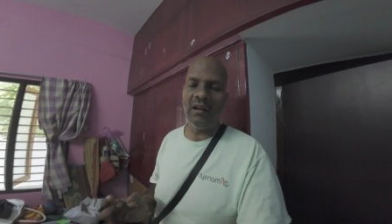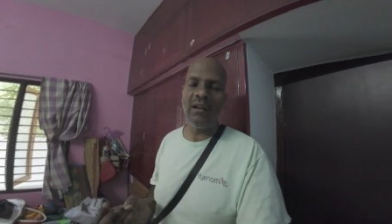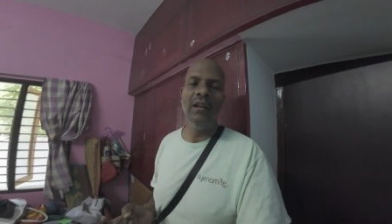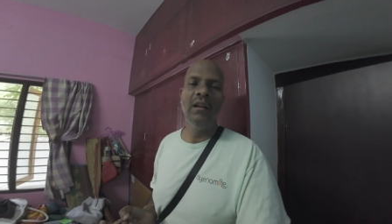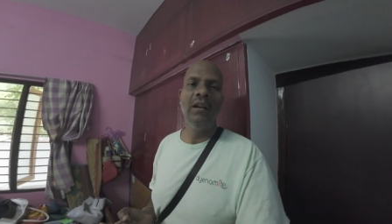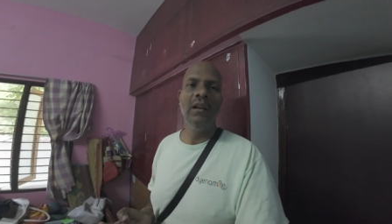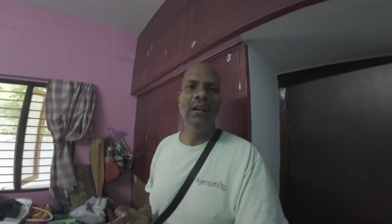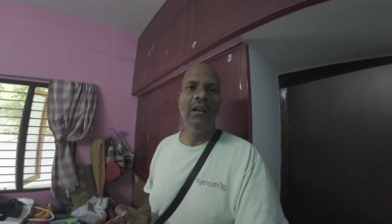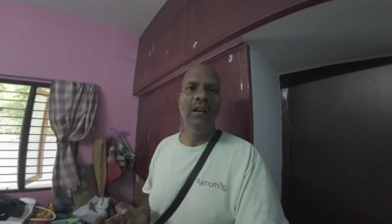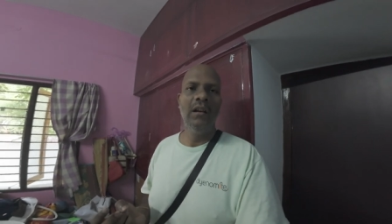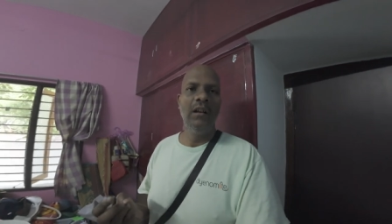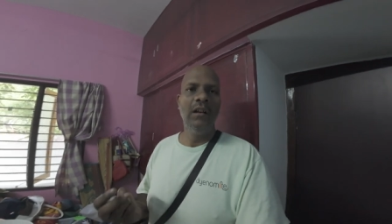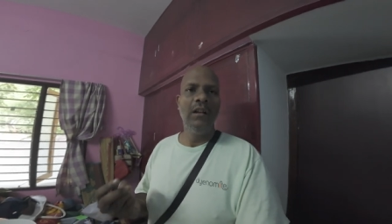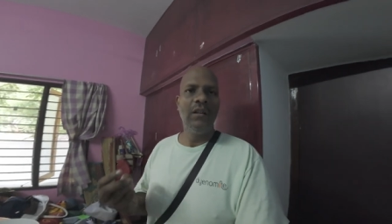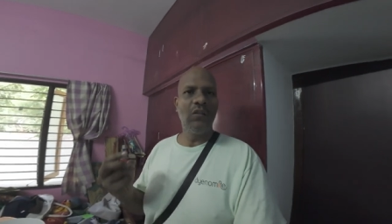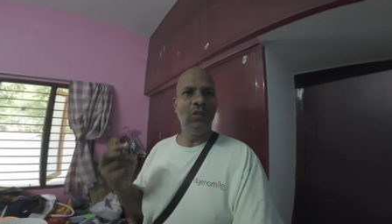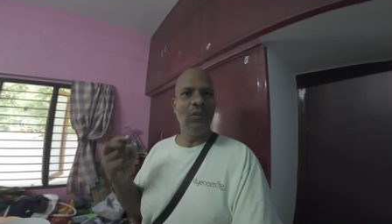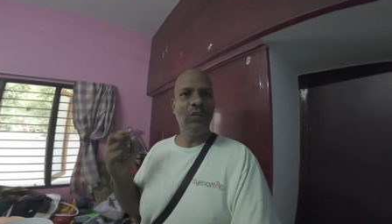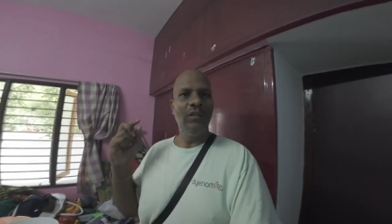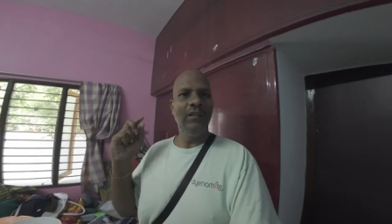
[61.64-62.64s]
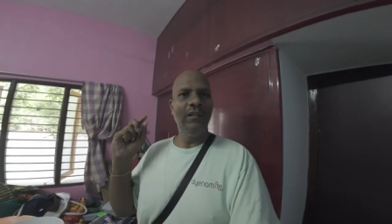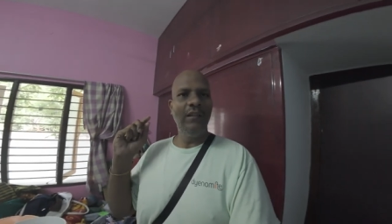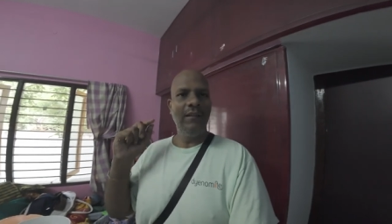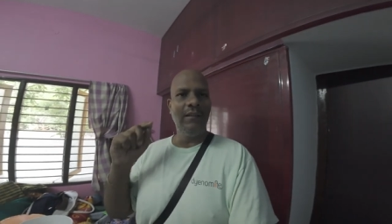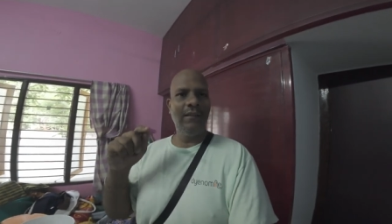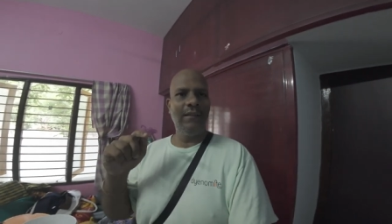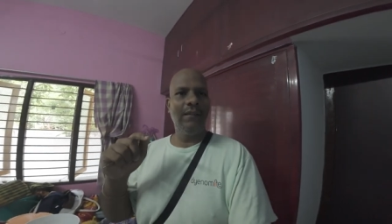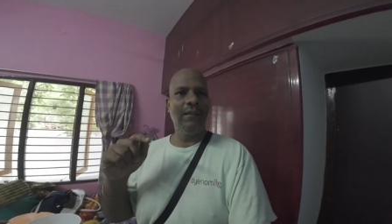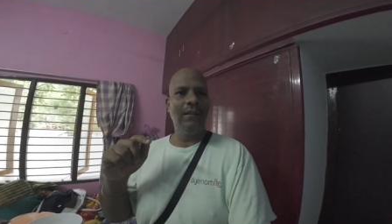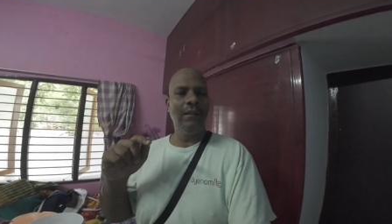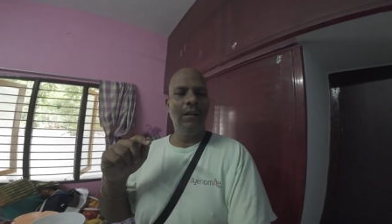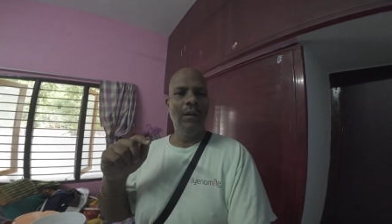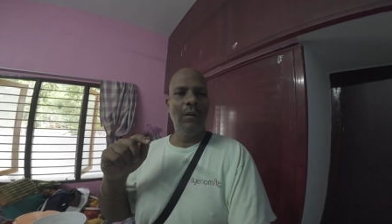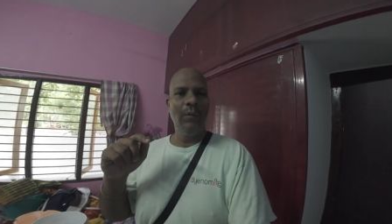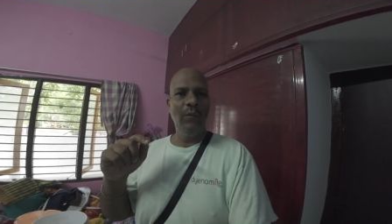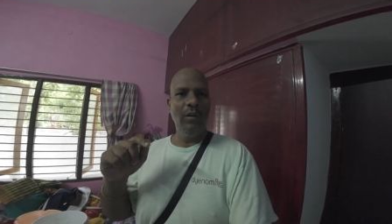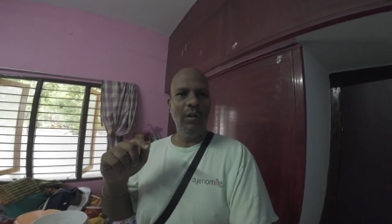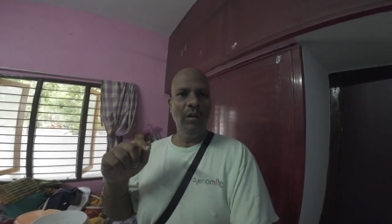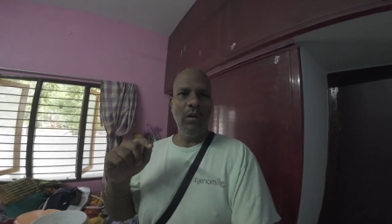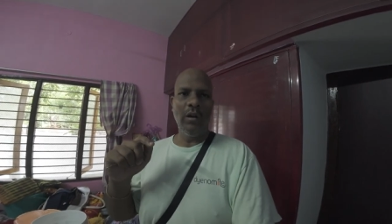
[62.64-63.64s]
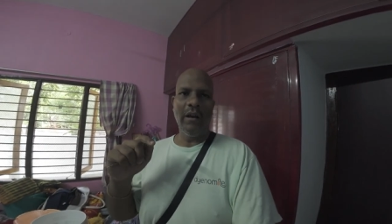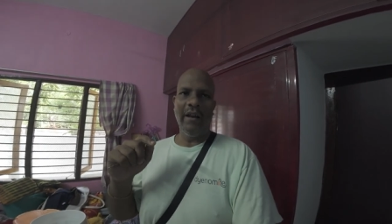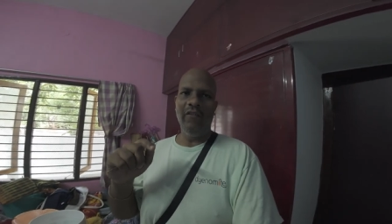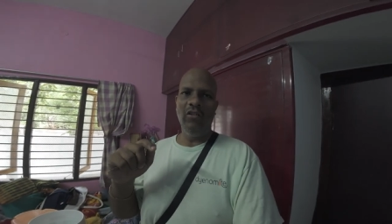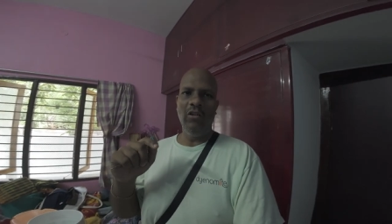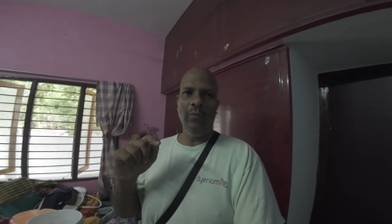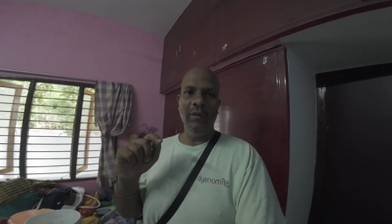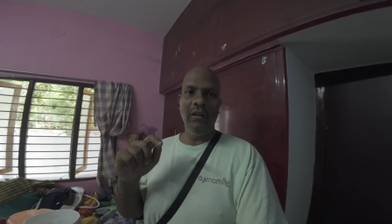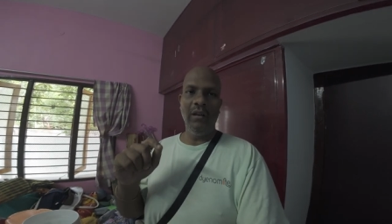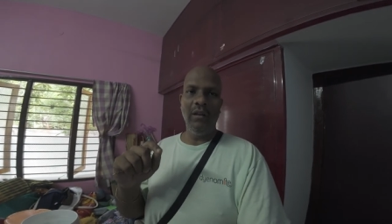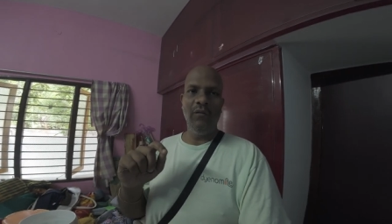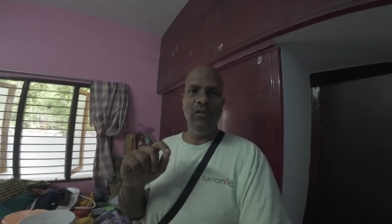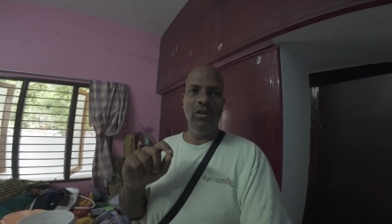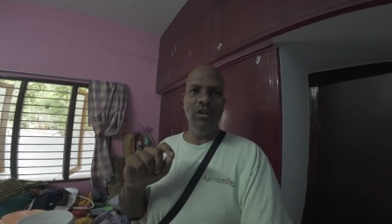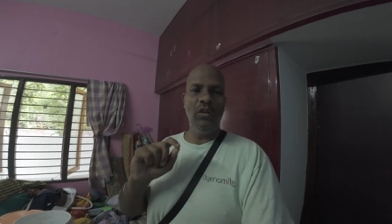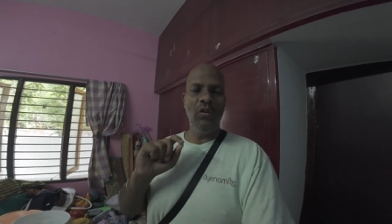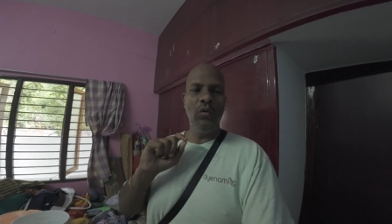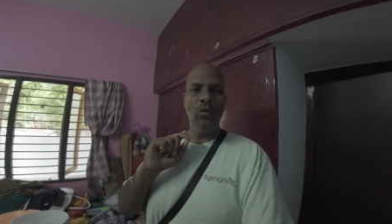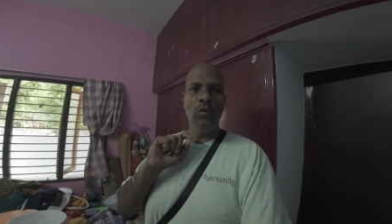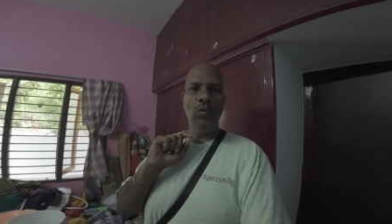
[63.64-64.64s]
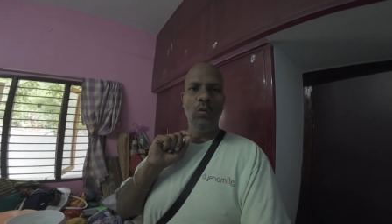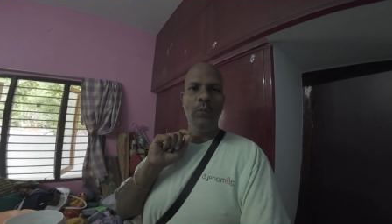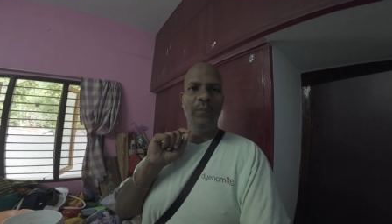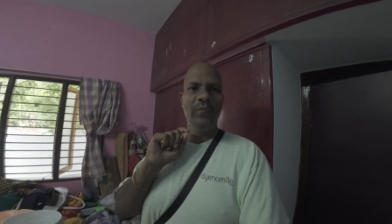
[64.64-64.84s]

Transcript: there so this video i will be giving you